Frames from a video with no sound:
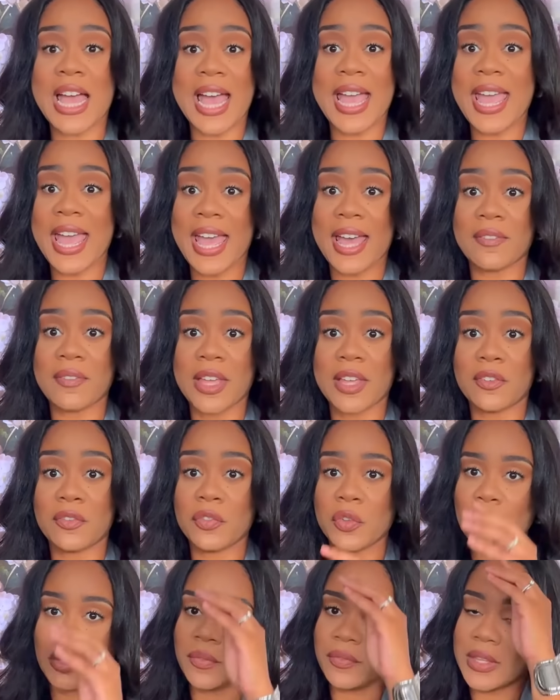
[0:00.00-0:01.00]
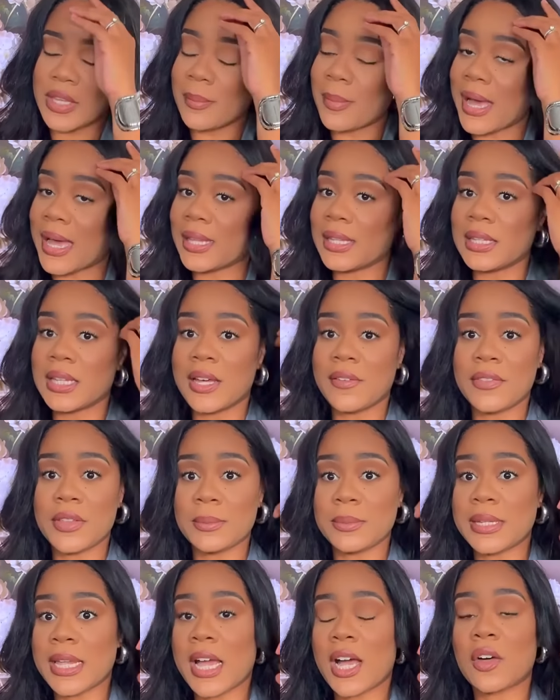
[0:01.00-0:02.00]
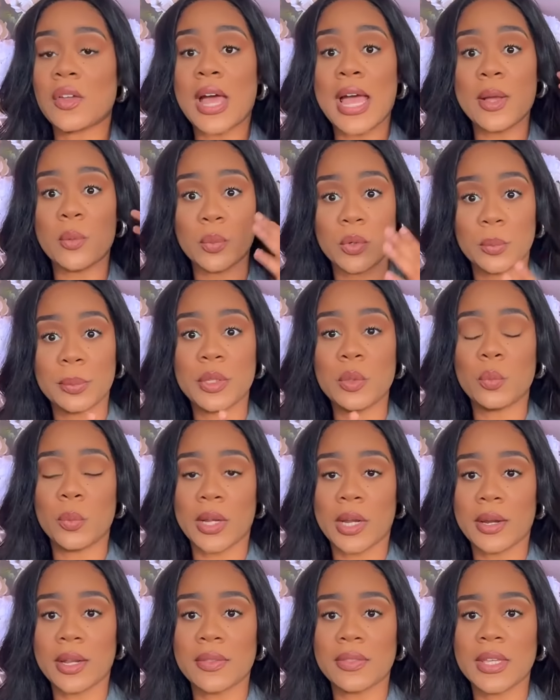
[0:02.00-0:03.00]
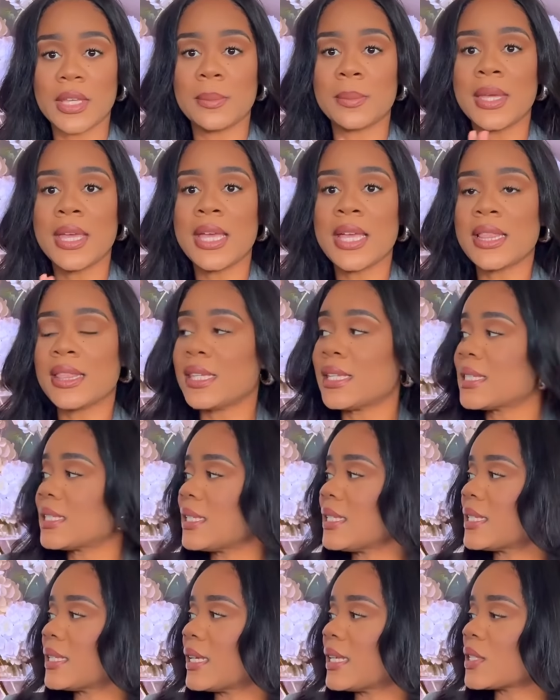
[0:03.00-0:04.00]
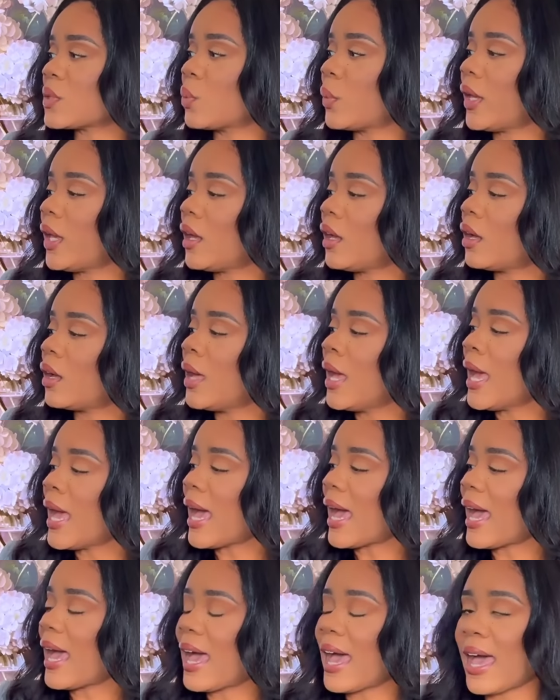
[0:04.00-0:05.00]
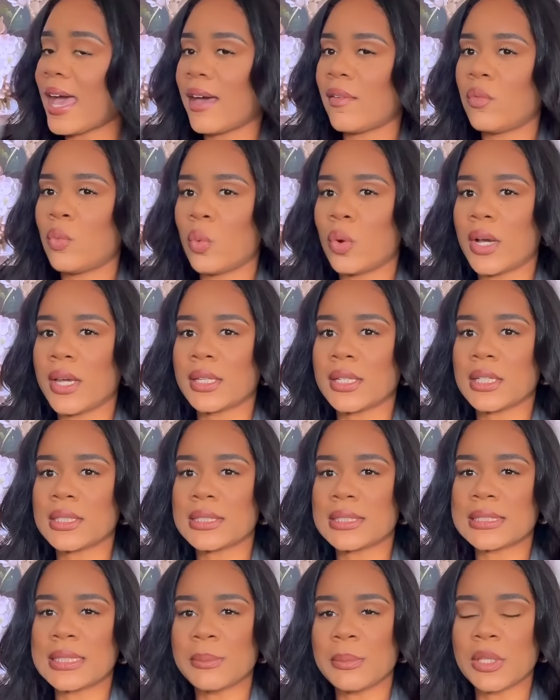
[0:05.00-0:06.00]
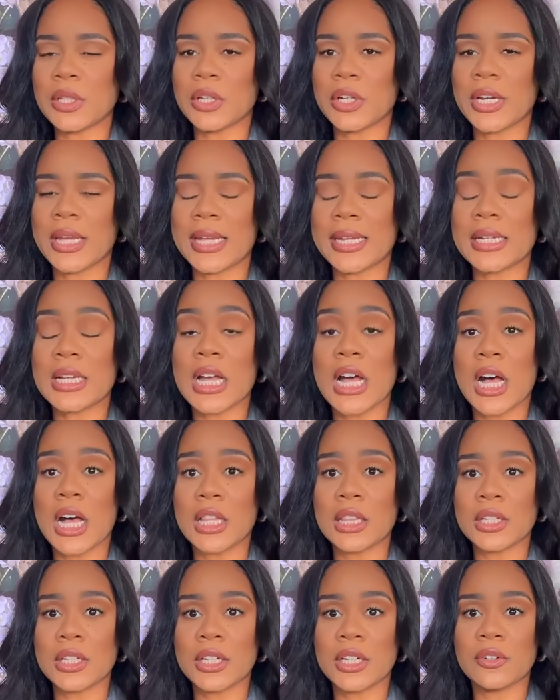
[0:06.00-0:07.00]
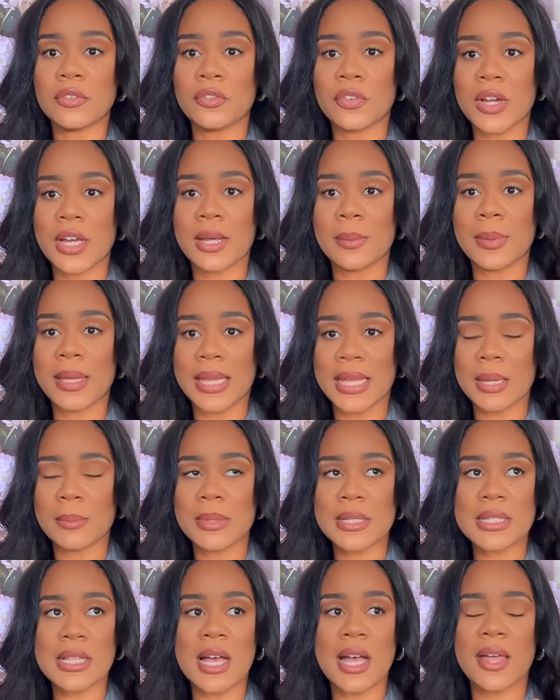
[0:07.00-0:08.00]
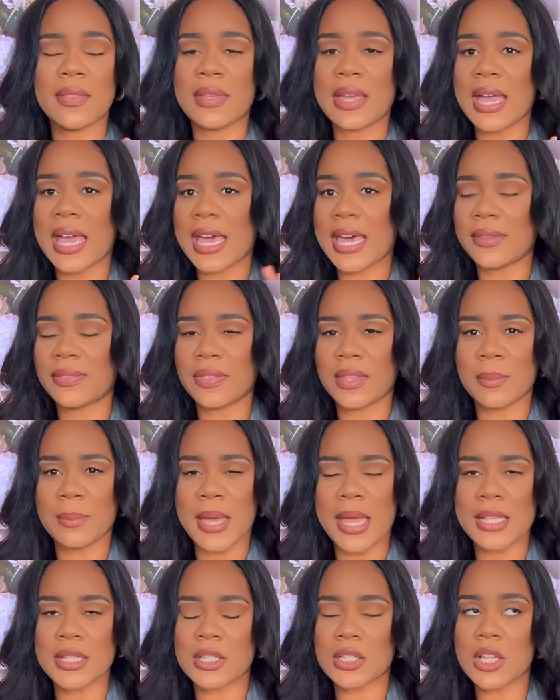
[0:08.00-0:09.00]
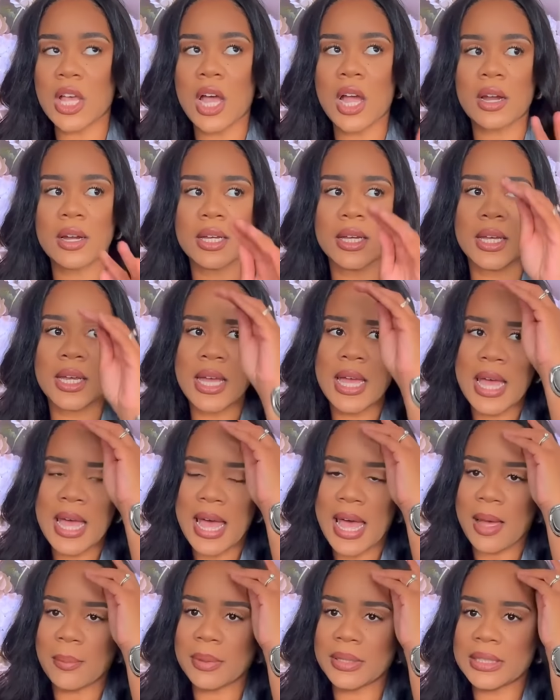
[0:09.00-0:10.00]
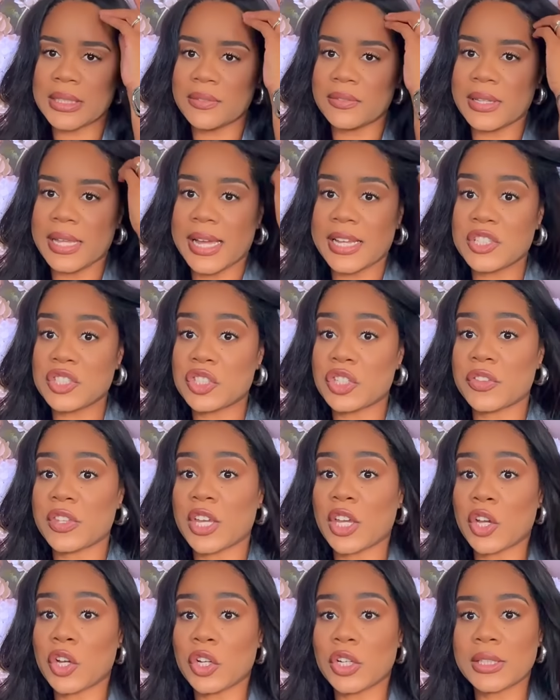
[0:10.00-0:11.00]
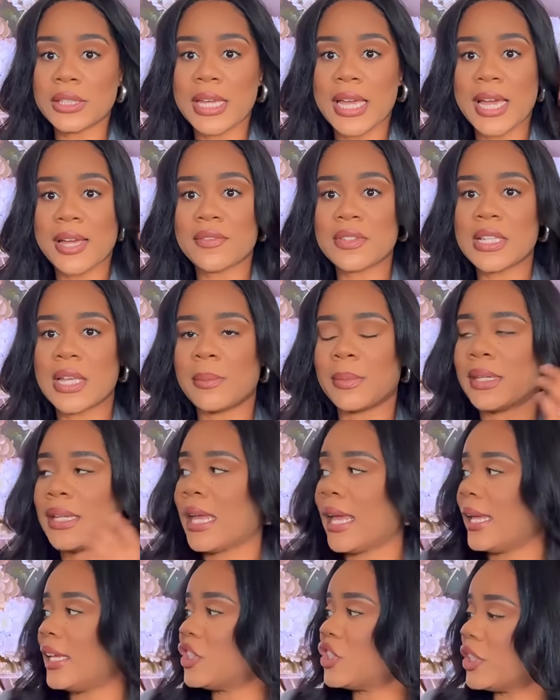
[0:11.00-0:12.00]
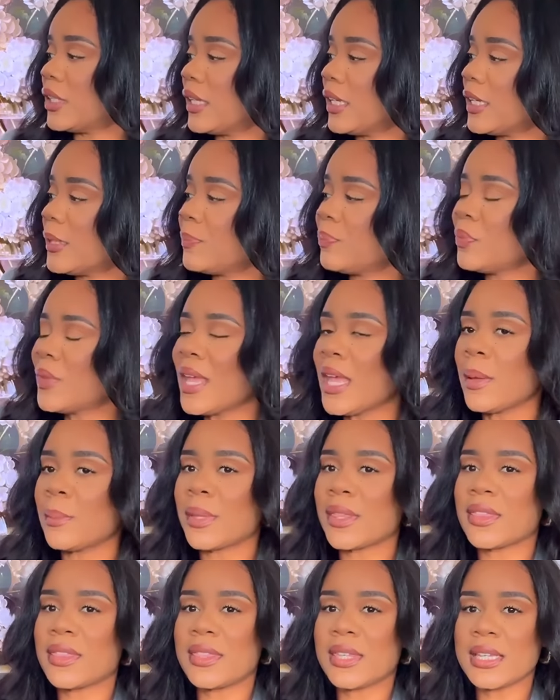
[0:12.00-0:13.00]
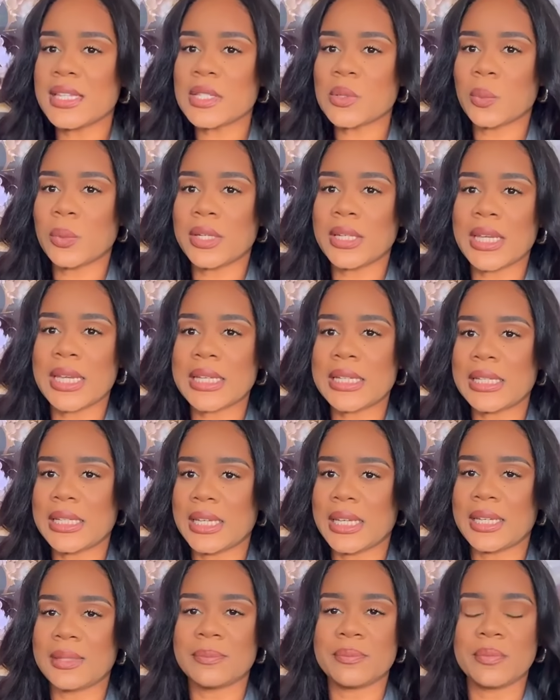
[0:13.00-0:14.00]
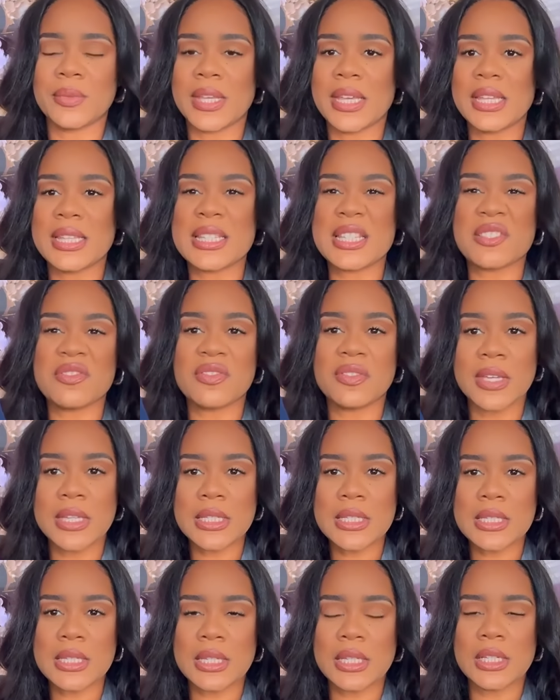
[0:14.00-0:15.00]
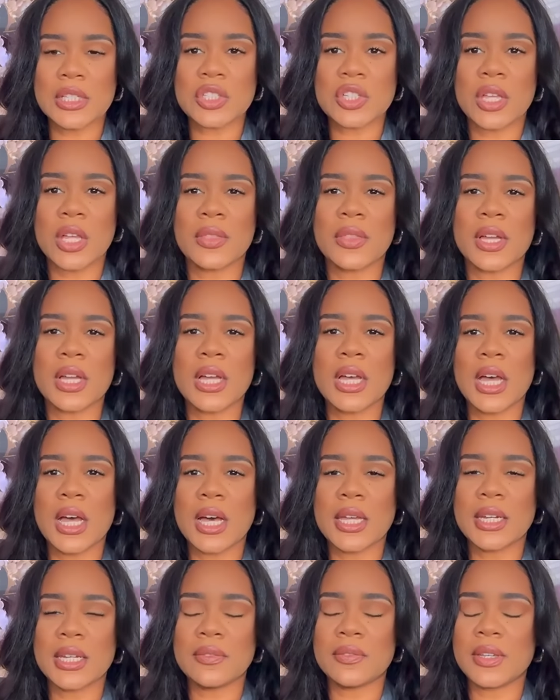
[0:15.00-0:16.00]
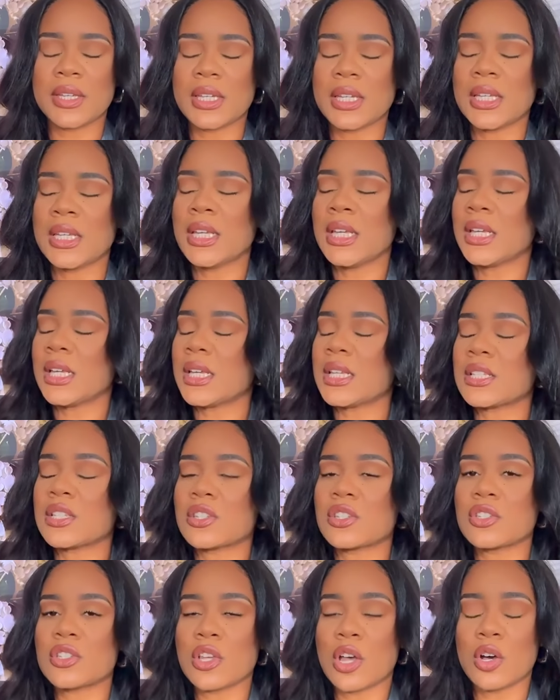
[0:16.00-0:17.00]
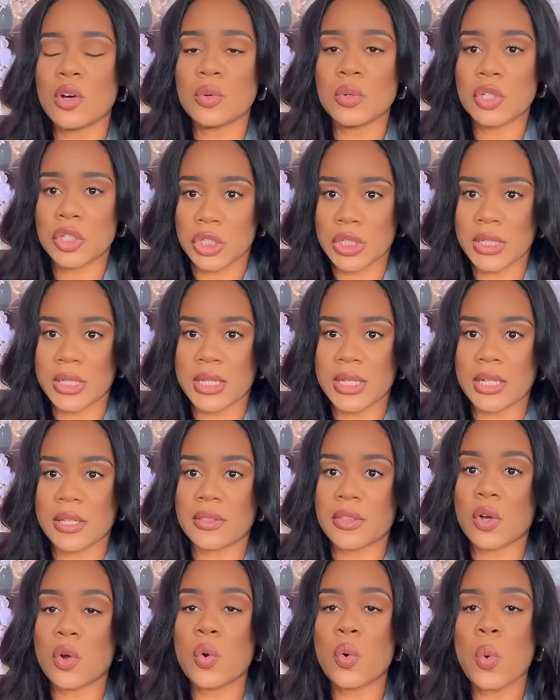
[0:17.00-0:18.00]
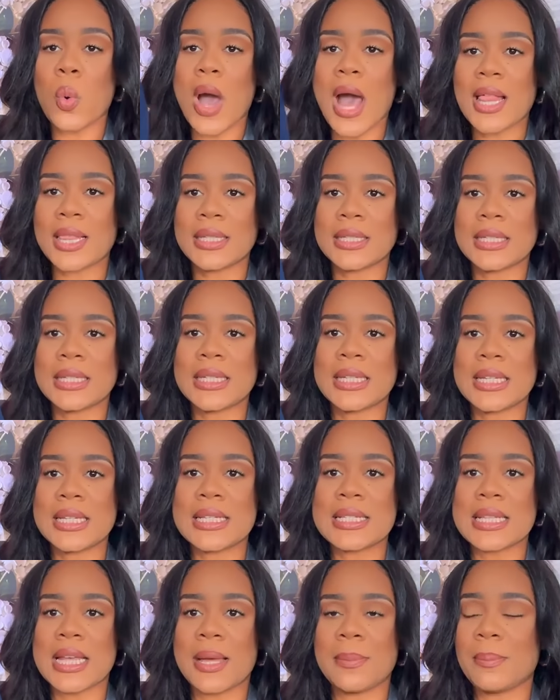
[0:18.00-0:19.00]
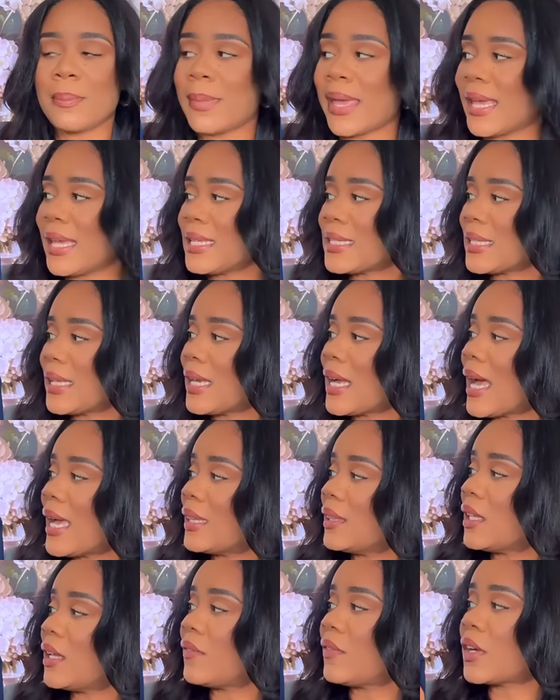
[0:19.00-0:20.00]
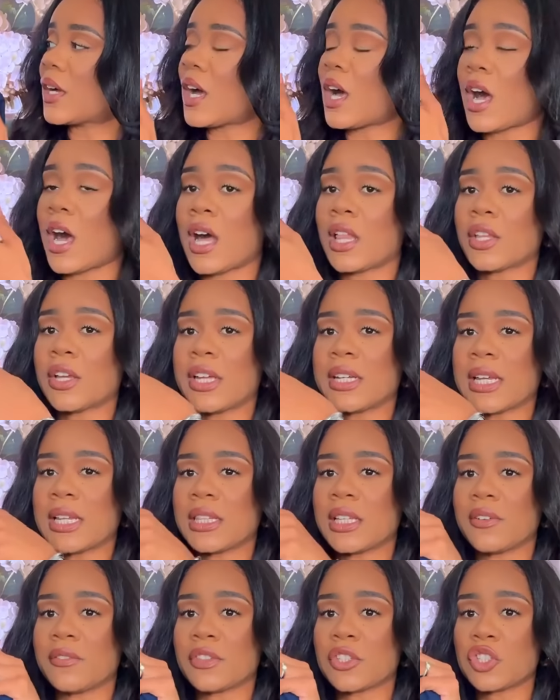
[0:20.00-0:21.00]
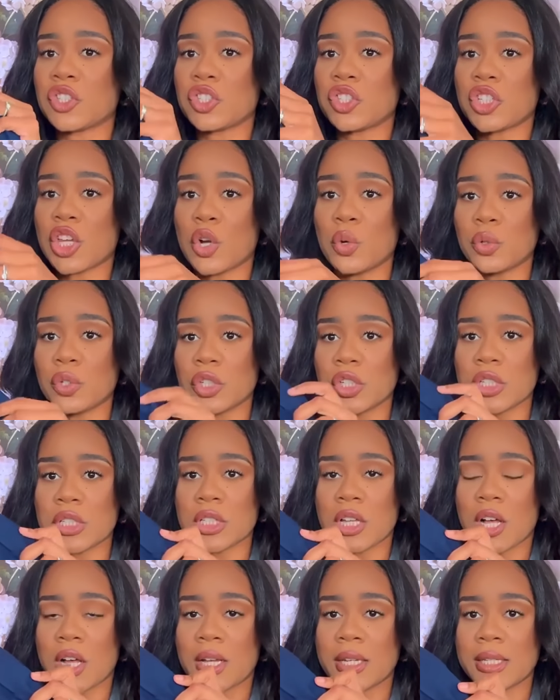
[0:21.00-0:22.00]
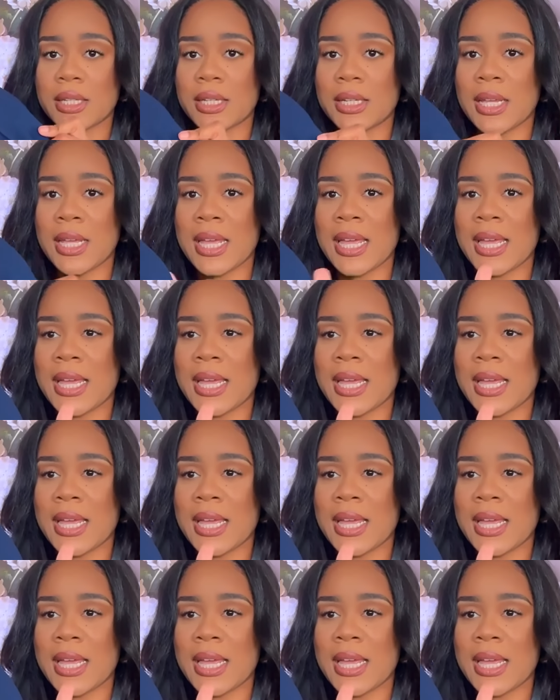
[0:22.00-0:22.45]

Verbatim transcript: I have a few of them. I love them down. I will be wearing them this season as well. I have one similar in color from Amazon. They had them at Zara, I believe last year. They currently have some in H&M, but this one again, it's vintage. The cut of it is so good. The quality is amazing. I love the collar and I love the shoulders on it.